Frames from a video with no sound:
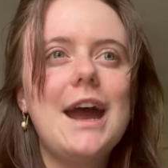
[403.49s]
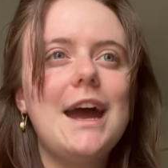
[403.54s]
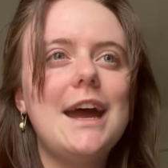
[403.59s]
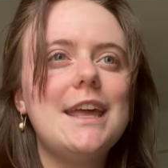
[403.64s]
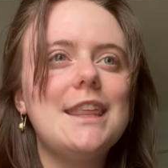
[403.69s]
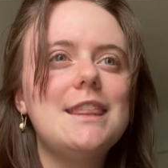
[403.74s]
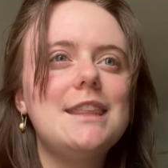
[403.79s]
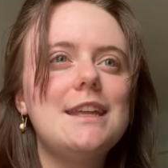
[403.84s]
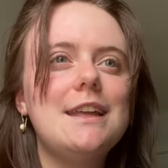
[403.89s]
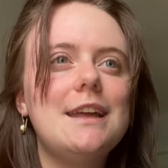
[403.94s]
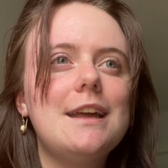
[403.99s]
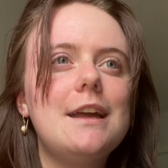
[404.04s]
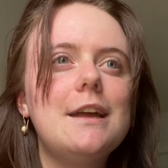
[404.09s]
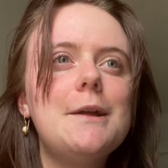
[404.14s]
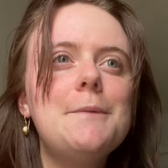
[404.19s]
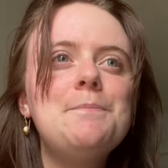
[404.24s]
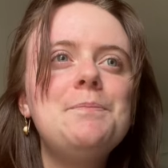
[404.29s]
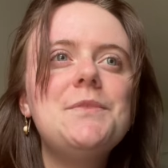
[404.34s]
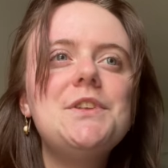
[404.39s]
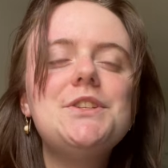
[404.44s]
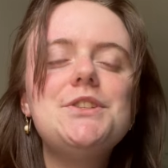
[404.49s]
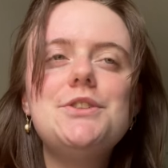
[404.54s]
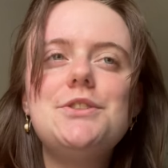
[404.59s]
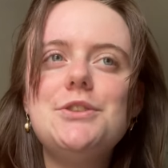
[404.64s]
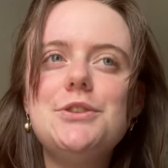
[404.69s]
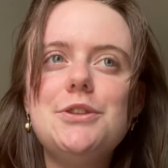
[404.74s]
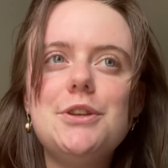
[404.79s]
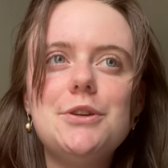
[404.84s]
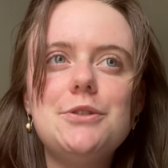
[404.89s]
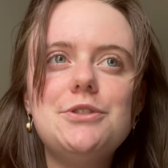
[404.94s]
I think
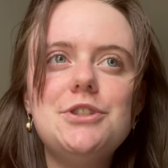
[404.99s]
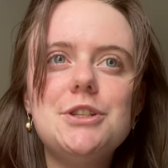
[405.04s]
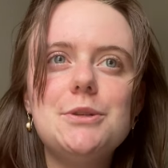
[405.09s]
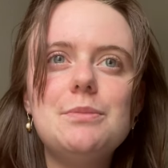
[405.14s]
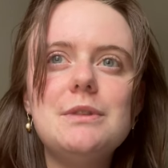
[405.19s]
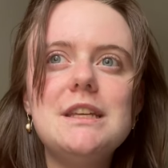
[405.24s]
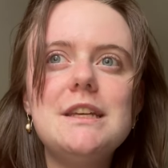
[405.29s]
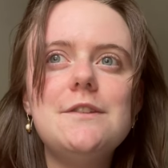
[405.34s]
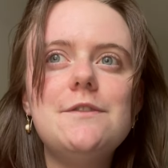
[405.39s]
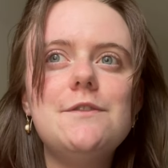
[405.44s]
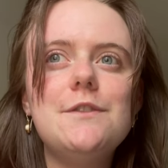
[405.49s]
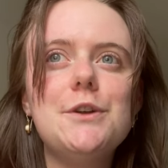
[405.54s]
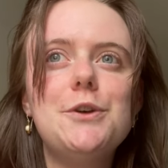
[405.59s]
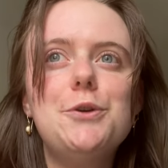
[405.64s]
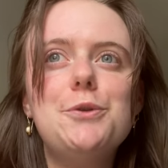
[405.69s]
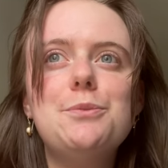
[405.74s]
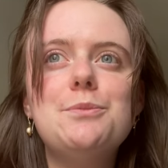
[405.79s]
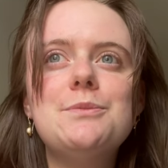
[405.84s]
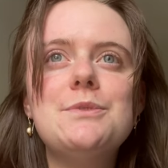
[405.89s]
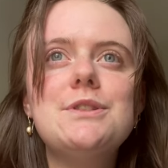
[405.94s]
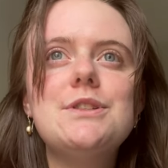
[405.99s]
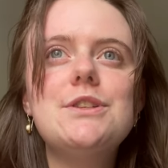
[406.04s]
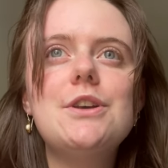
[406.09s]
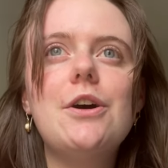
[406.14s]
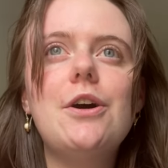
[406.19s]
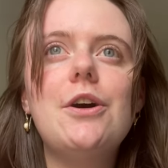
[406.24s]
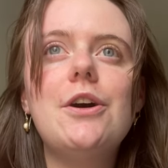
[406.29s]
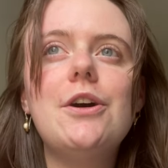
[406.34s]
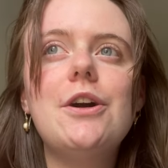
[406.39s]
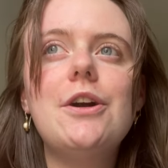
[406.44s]
Studio Ghibli films
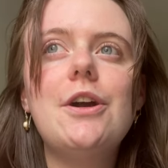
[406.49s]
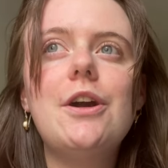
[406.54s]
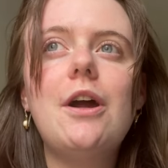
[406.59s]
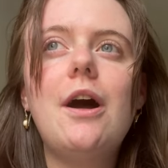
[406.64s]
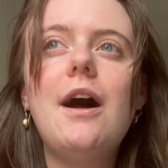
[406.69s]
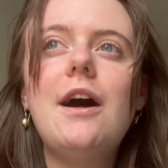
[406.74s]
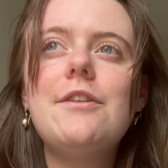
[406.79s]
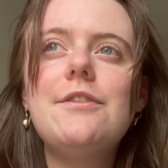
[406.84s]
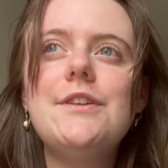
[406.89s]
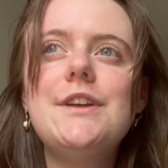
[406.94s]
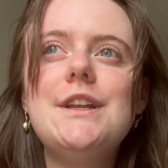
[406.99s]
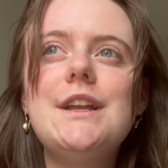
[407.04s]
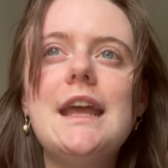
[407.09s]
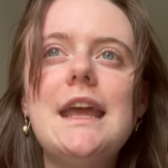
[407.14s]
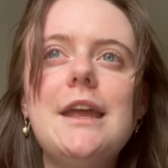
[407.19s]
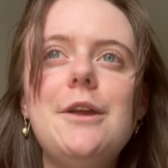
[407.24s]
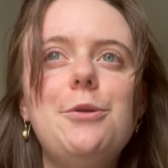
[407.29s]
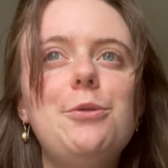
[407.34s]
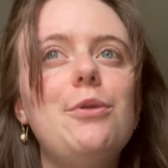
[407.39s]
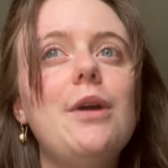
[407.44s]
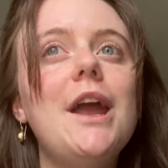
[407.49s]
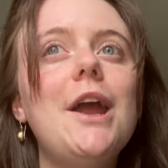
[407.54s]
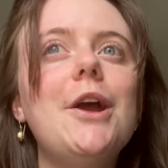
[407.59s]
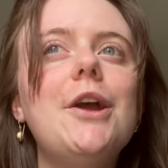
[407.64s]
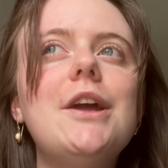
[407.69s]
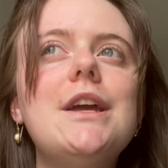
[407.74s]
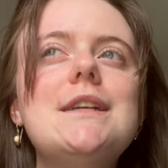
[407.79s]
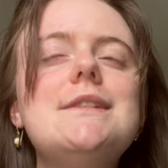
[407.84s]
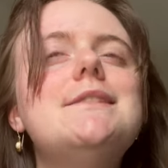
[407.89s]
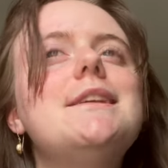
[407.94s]
are often a rare
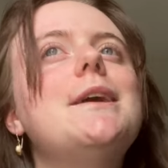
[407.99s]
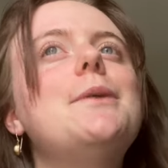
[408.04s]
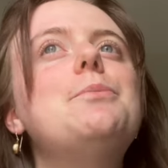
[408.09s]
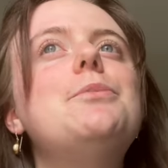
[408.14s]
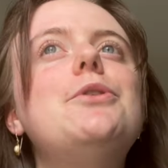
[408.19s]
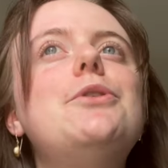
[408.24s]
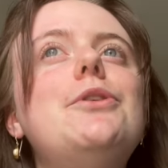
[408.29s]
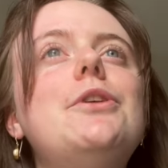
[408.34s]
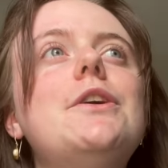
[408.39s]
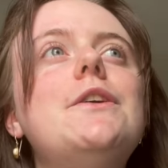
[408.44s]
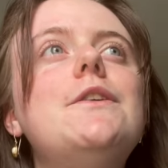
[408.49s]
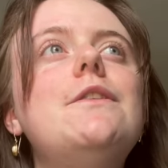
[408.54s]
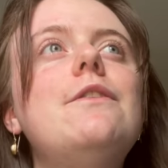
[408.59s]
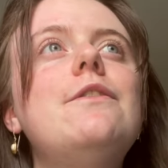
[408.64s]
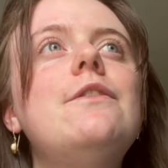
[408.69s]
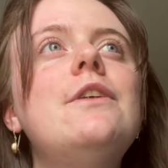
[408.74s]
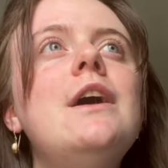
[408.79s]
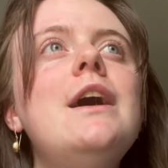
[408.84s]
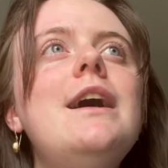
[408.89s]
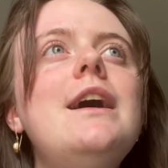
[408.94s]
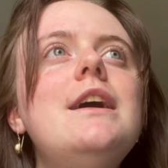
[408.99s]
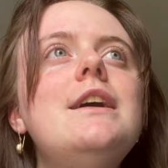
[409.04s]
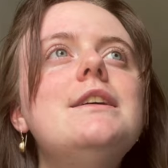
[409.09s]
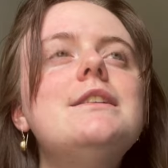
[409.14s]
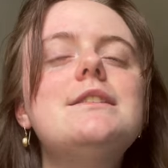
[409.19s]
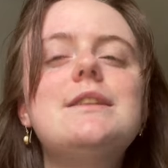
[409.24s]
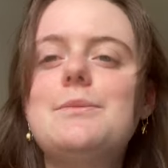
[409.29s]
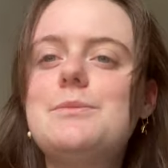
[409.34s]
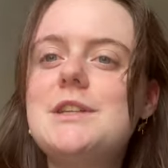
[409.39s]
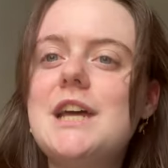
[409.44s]
example of
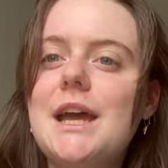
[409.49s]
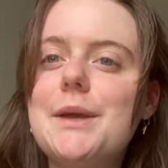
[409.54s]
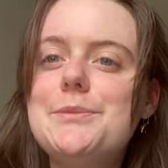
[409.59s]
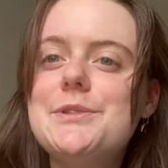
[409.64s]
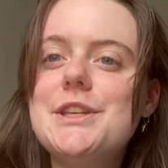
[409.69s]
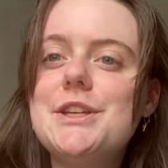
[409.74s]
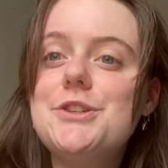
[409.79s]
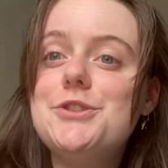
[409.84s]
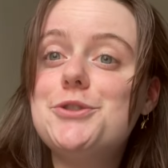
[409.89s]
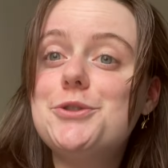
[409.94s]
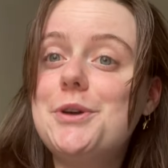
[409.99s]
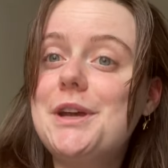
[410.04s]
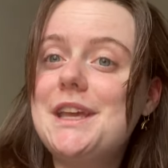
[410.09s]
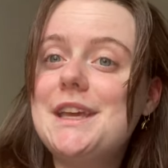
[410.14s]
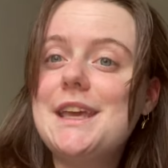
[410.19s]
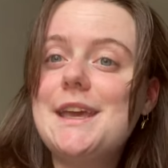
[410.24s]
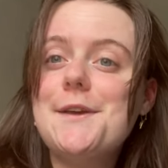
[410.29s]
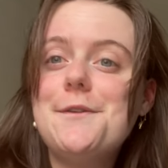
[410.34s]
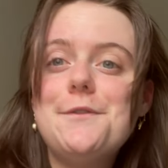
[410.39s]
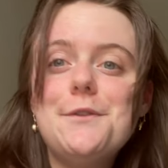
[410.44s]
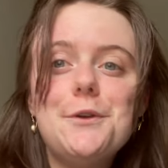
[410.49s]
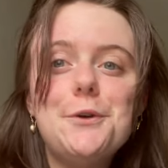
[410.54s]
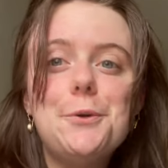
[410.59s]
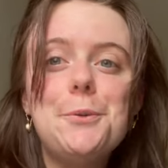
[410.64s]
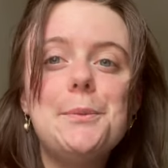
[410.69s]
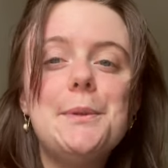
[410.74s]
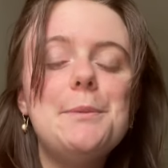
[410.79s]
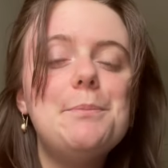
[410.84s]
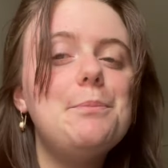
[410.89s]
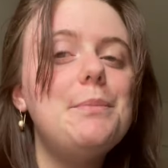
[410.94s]
sometimes enjoying a
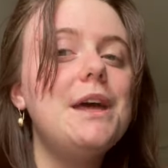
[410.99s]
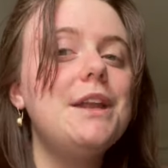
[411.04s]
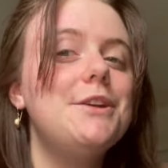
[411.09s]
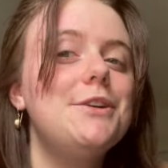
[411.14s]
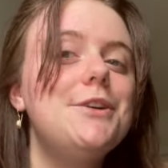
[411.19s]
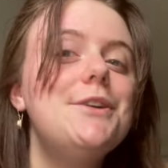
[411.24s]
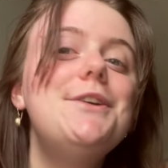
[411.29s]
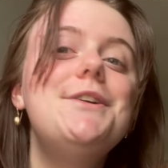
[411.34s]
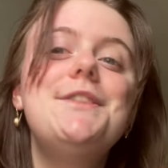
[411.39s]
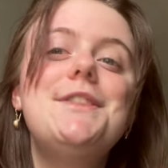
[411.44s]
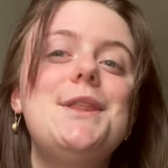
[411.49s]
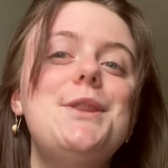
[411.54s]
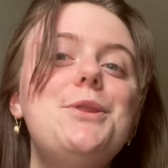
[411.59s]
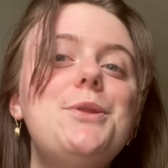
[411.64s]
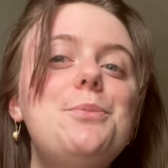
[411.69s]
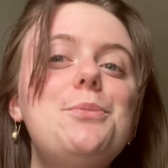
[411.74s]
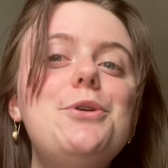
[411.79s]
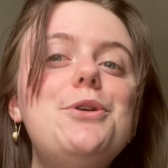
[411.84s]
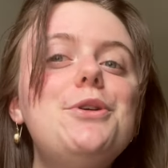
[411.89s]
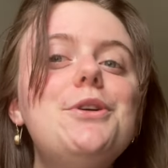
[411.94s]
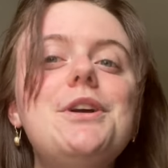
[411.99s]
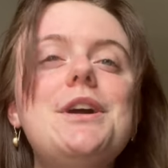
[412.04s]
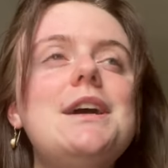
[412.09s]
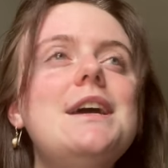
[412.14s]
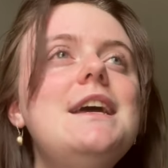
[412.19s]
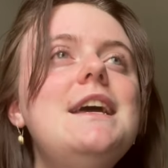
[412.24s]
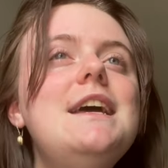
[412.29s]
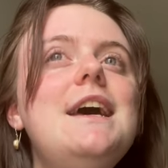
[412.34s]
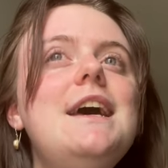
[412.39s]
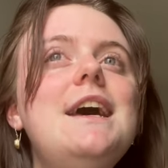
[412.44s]
film better than the book,
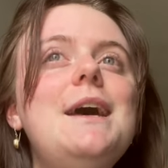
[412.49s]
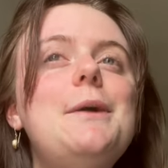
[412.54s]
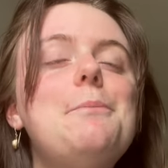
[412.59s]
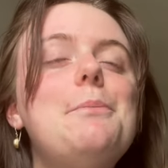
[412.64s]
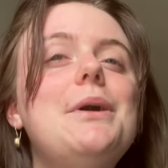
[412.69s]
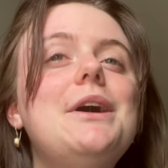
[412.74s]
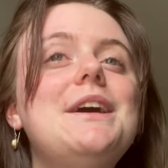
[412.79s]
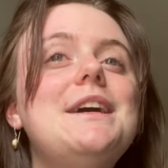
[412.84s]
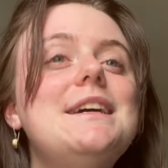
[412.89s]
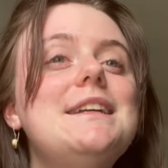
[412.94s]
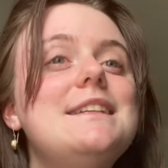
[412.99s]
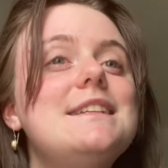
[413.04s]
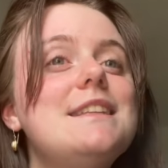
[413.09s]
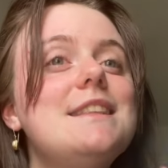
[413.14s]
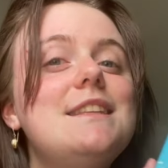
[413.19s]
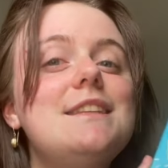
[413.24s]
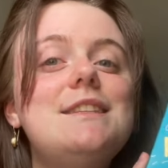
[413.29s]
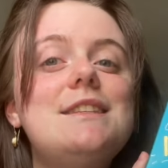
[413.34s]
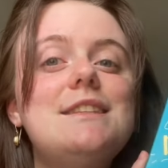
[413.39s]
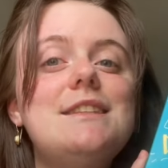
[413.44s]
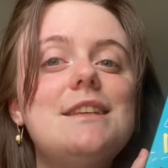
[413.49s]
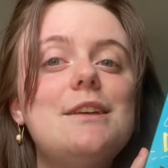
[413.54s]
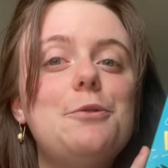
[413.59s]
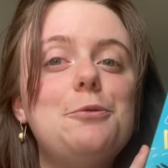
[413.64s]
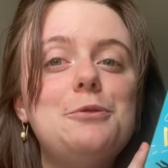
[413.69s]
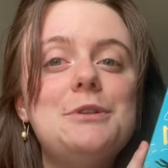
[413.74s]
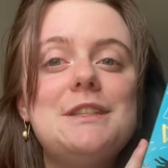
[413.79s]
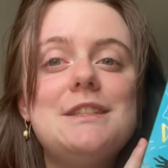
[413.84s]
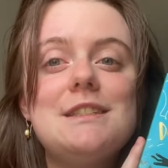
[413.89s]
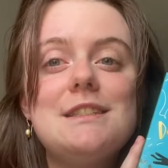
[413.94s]
but this
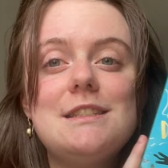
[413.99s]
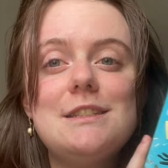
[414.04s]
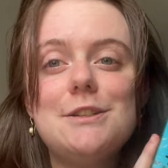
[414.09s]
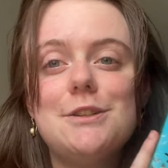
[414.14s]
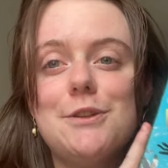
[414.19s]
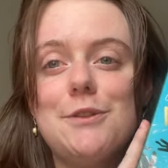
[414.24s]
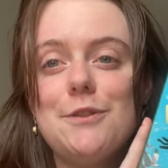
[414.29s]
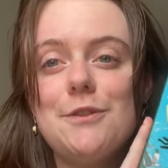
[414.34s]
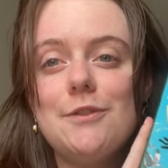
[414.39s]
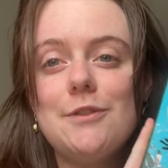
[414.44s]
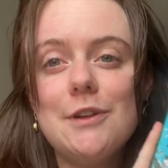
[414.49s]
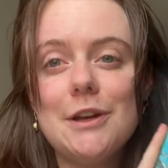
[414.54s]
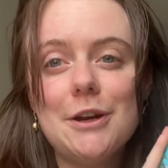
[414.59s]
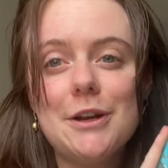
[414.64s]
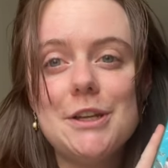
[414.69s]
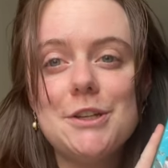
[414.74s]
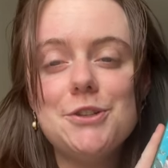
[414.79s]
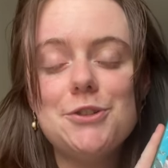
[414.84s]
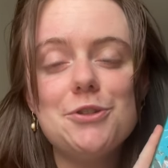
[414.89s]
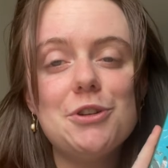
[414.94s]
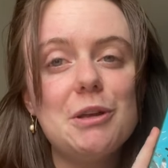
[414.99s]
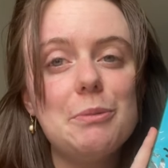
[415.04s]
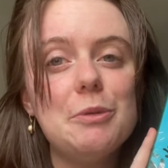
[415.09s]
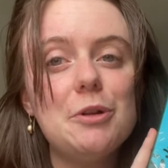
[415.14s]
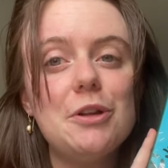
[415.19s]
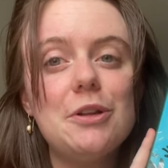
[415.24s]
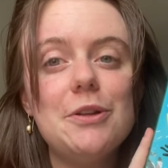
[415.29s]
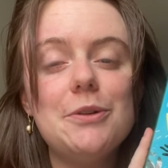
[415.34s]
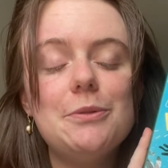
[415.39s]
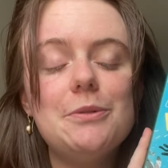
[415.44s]
was still very
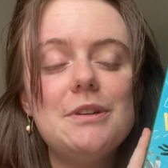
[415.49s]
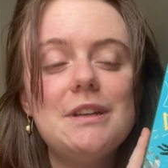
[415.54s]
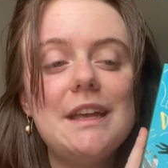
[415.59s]
enjoyable.